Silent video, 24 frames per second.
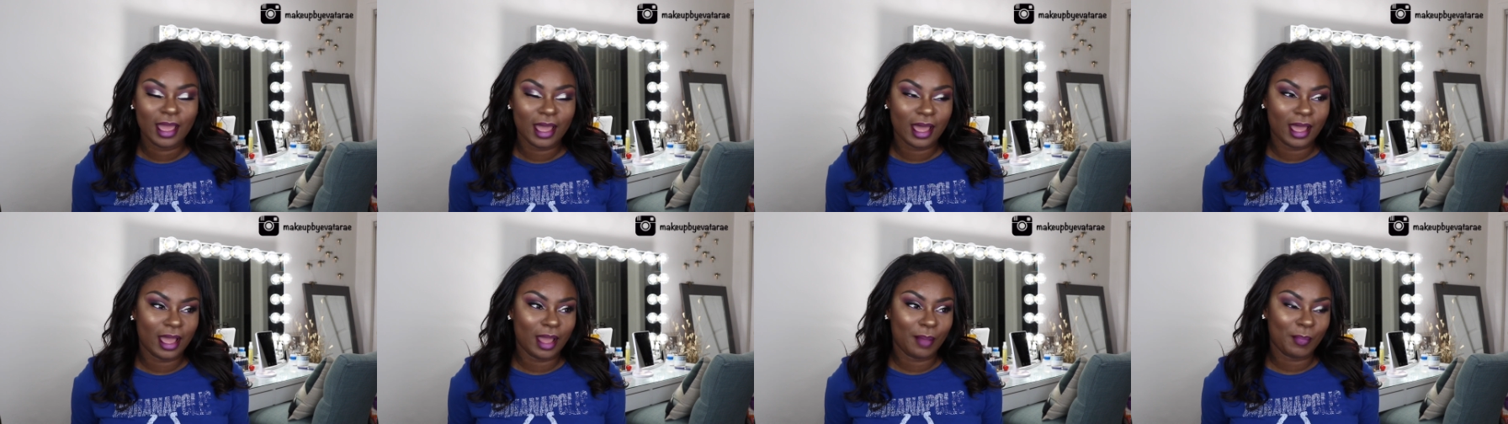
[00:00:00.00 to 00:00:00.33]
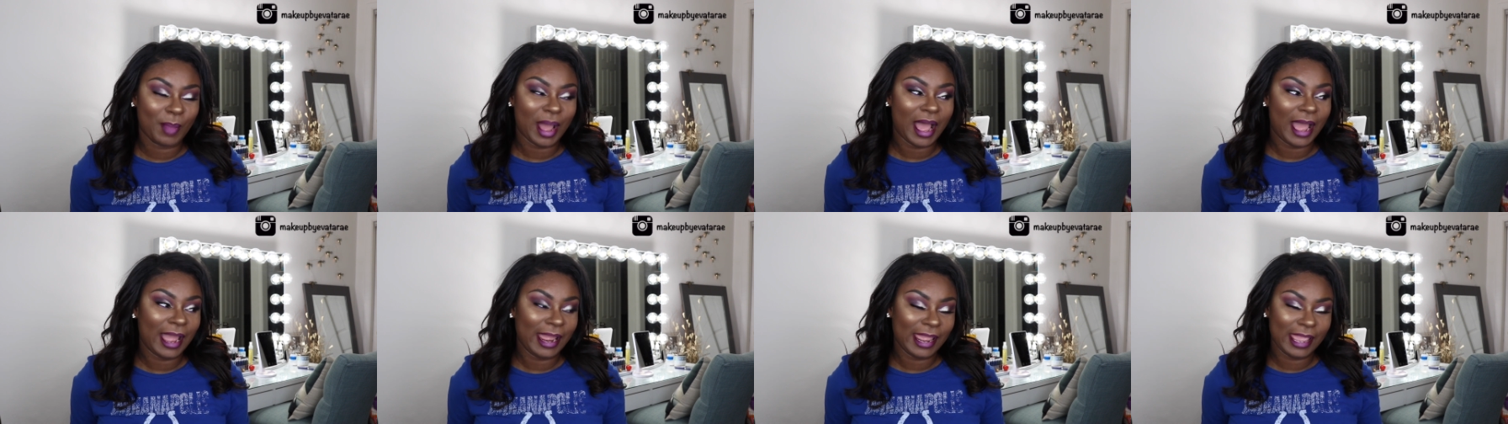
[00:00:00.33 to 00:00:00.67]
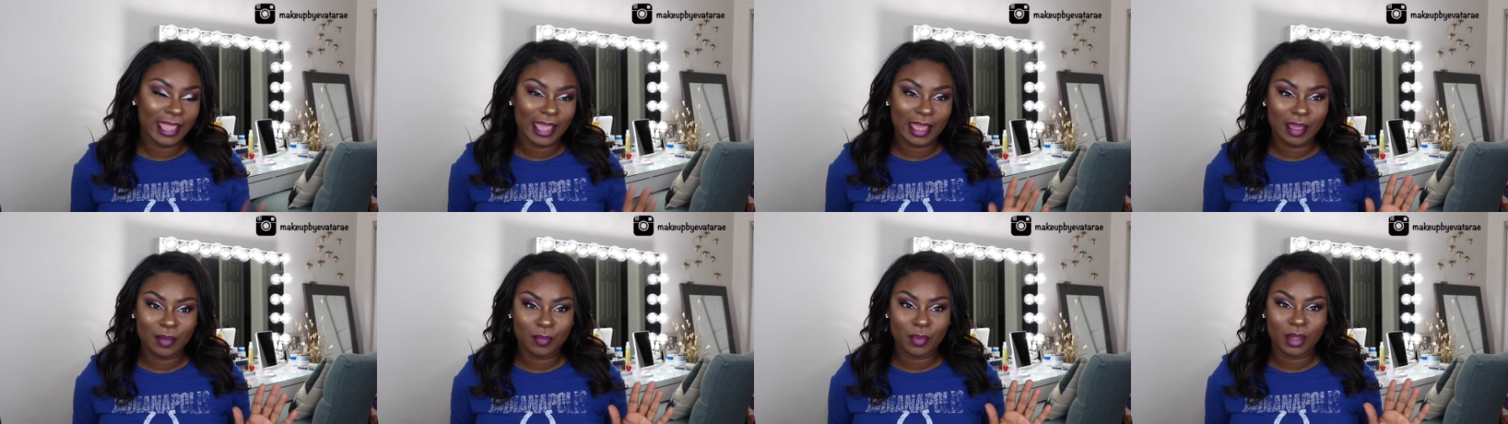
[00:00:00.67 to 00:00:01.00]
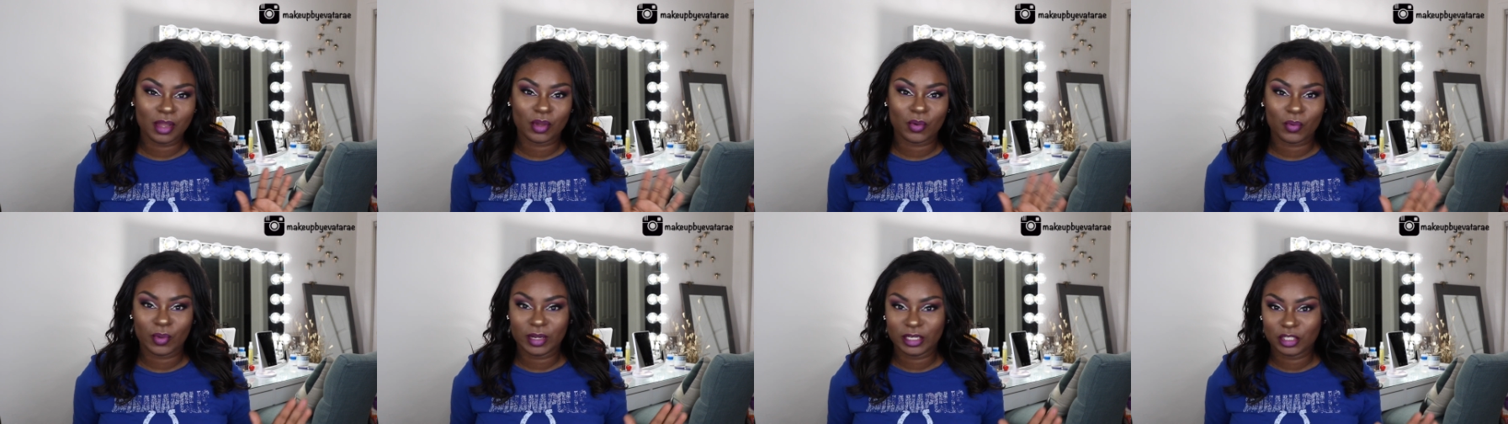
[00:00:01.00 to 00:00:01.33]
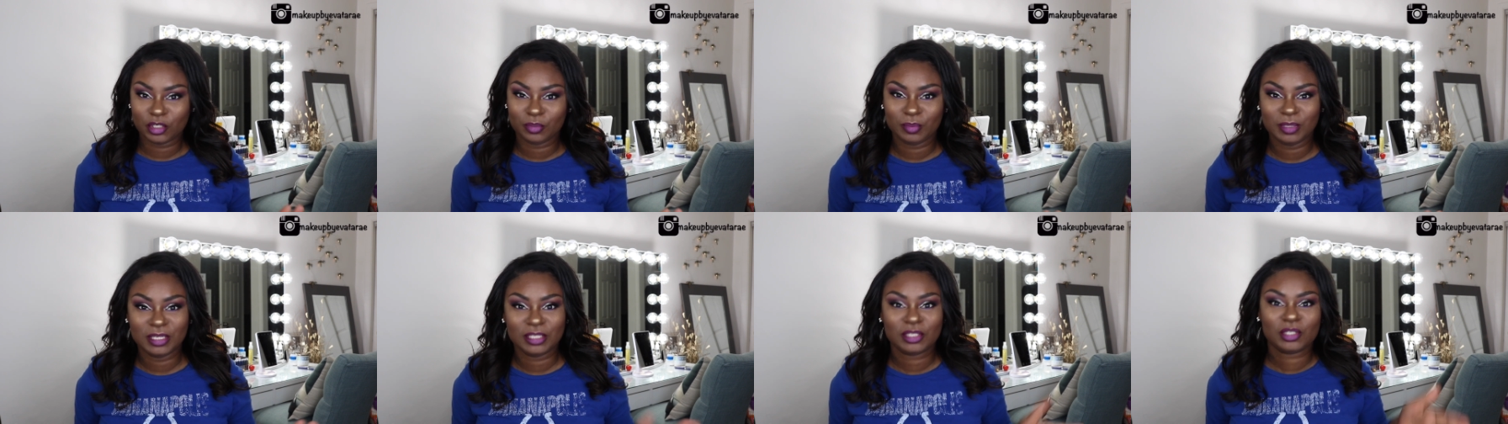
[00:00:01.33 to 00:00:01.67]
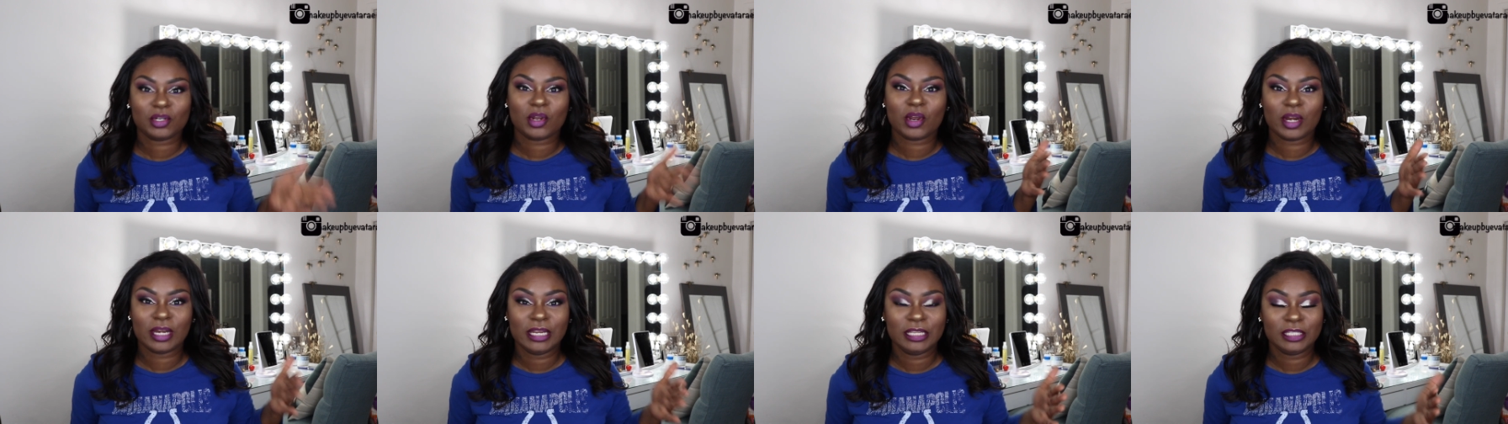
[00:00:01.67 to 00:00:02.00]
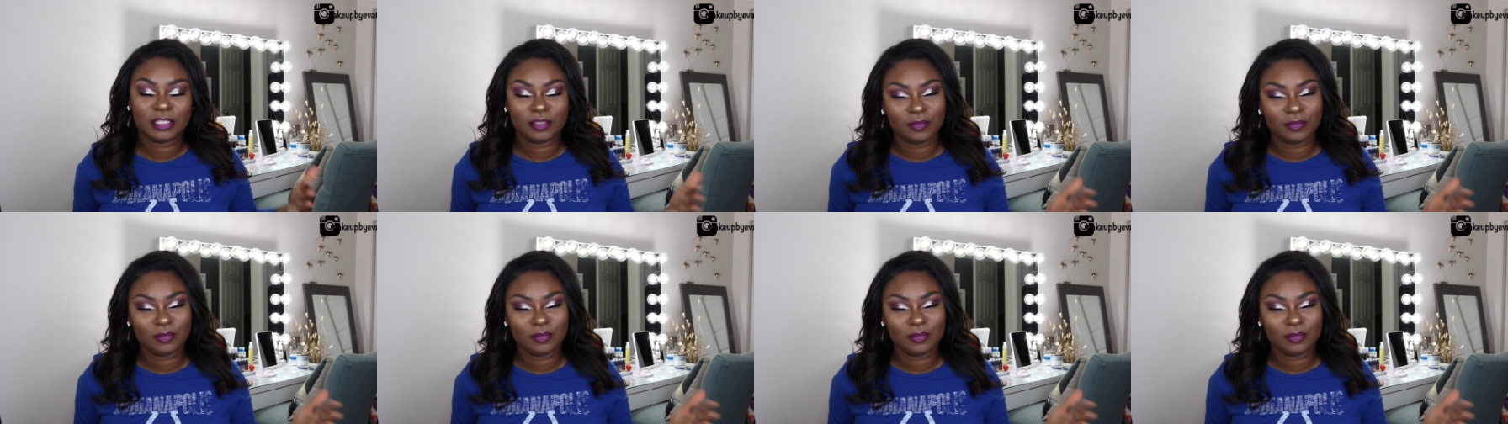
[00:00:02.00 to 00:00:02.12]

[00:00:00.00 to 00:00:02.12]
I am going to be starting